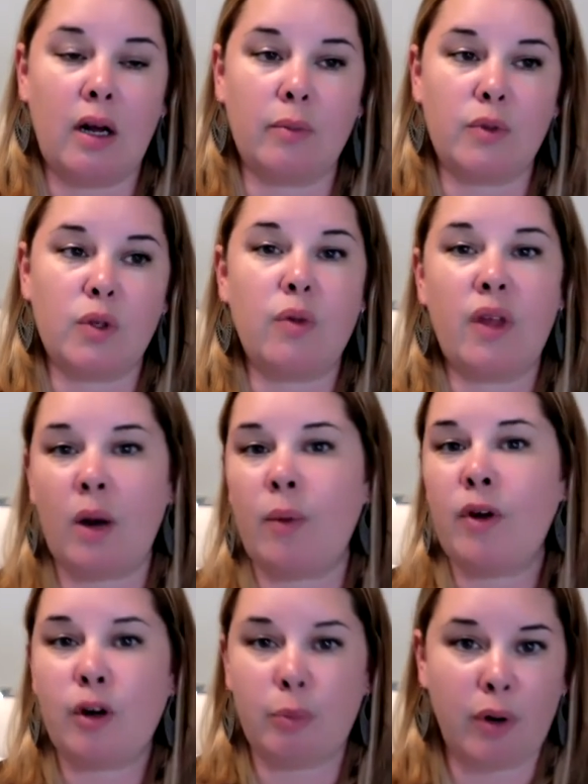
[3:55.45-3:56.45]
So that way
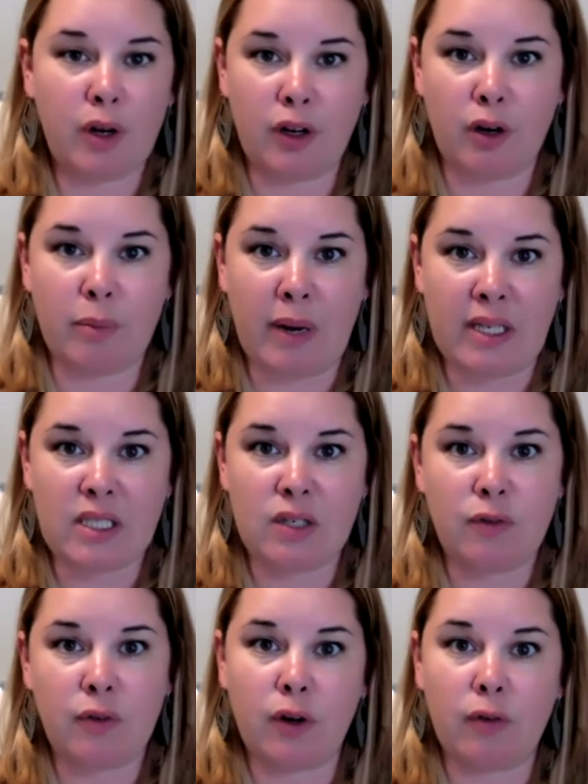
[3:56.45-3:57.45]
you're putting your
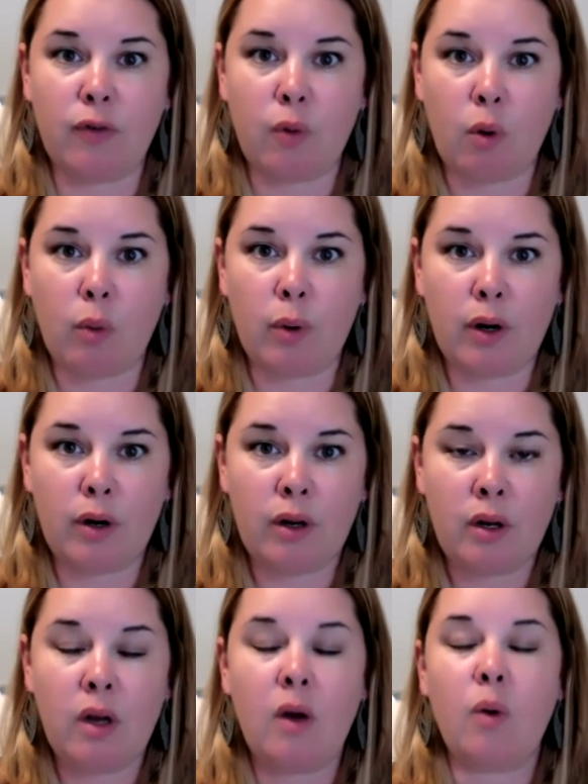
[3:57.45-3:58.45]
best foot forward
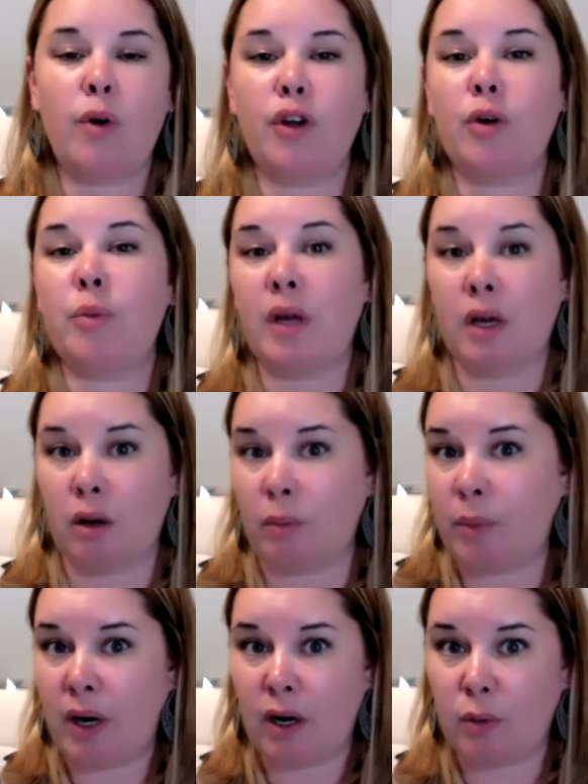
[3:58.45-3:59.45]
when you're being
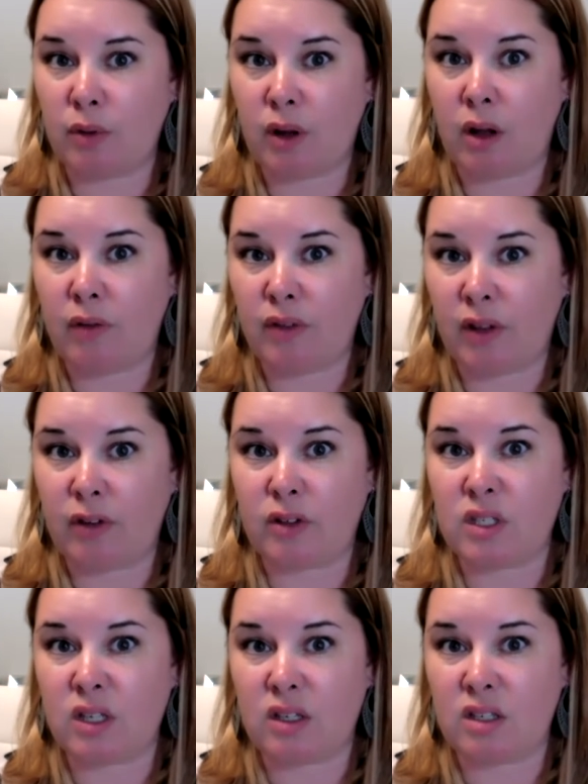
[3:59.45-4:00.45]
compared with all of the other
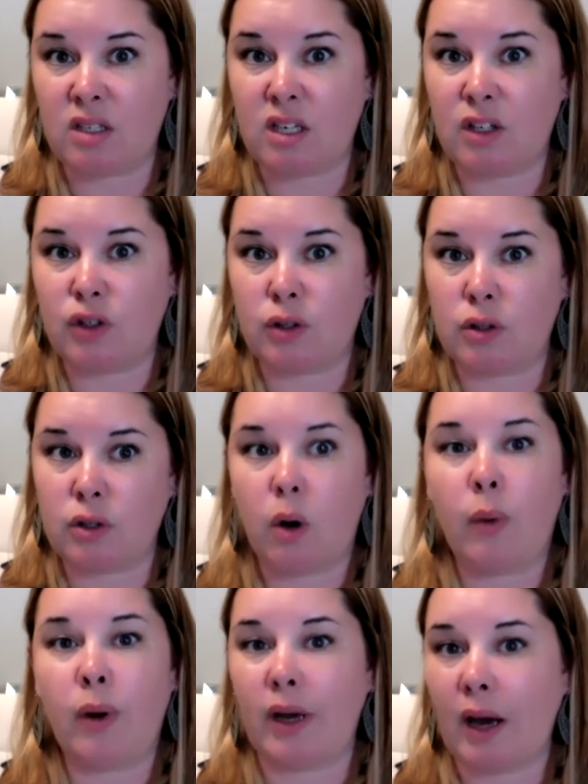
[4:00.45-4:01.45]
solicitations
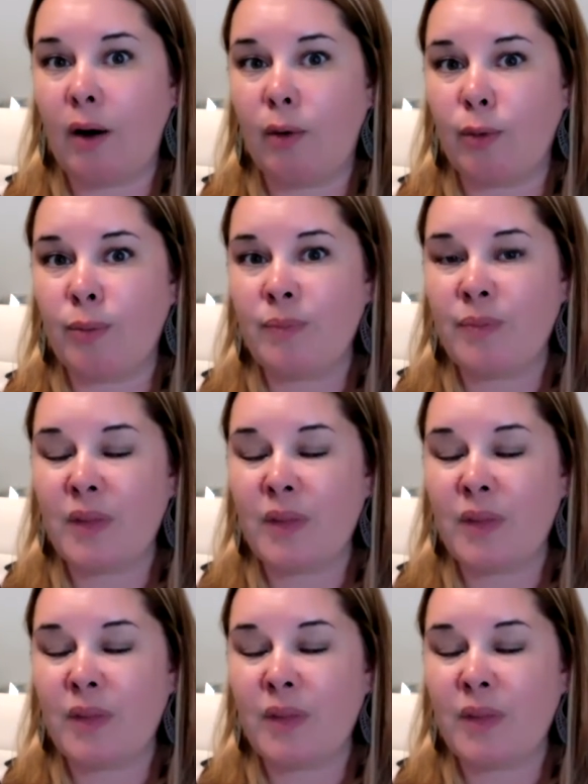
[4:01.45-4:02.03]
going out.